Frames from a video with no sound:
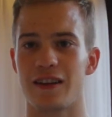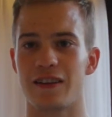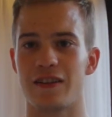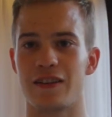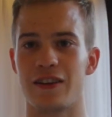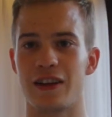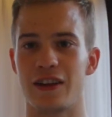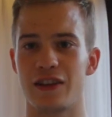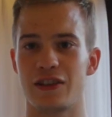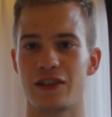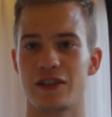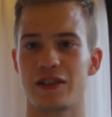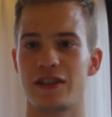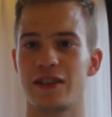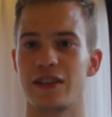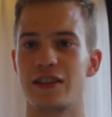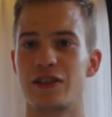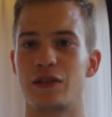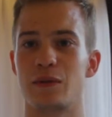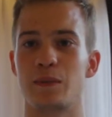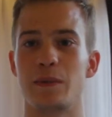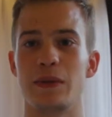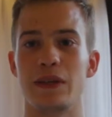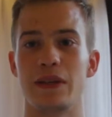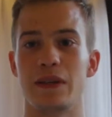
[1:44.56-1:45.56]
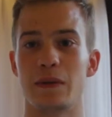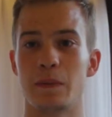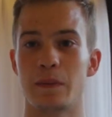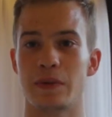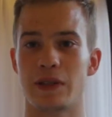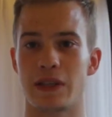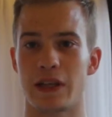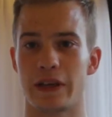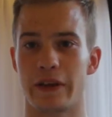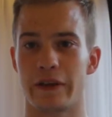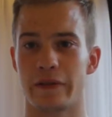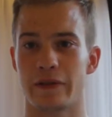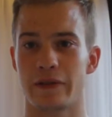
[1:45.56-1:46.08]
they just need to be
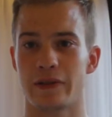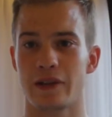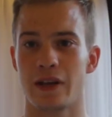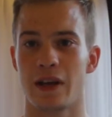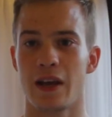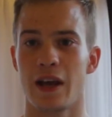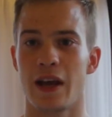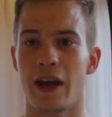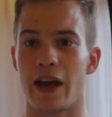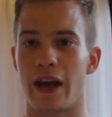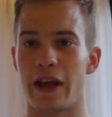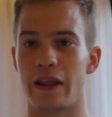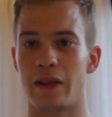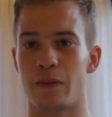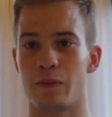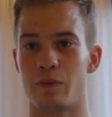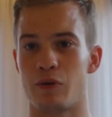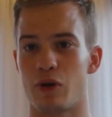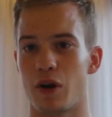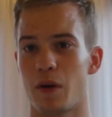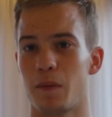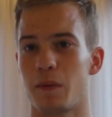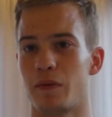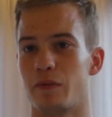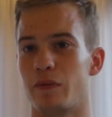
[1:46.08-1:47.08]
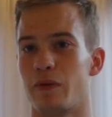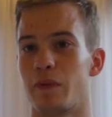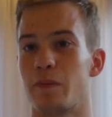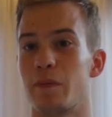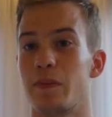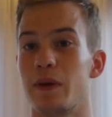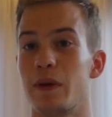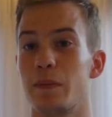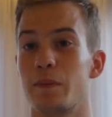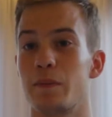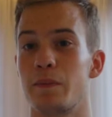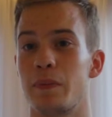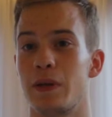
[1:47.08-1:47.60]
themselves. And the problem with
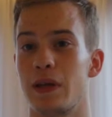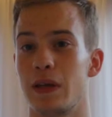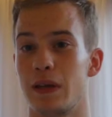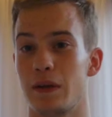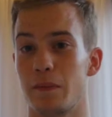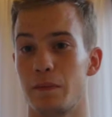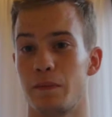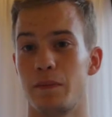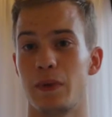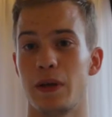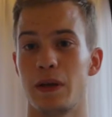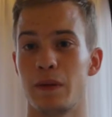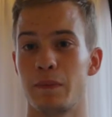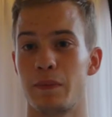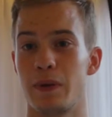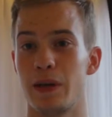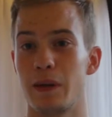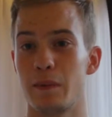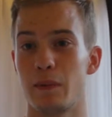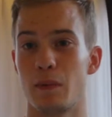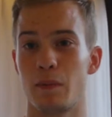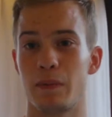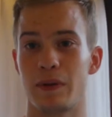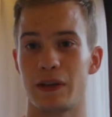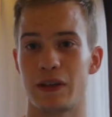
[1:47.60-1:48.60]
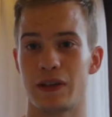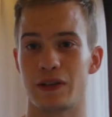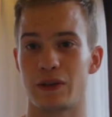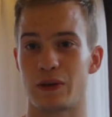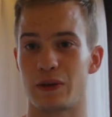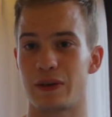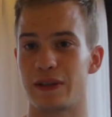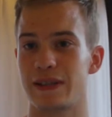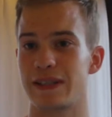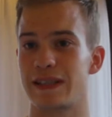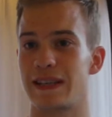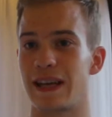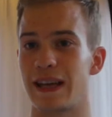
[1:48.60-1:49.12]
being people pleaser
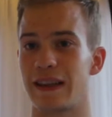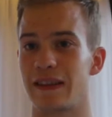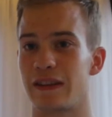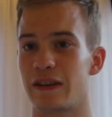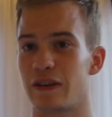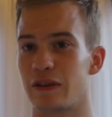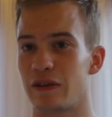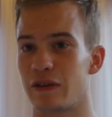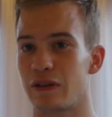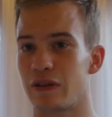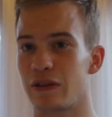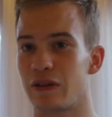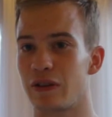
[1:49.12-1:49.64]
is that they're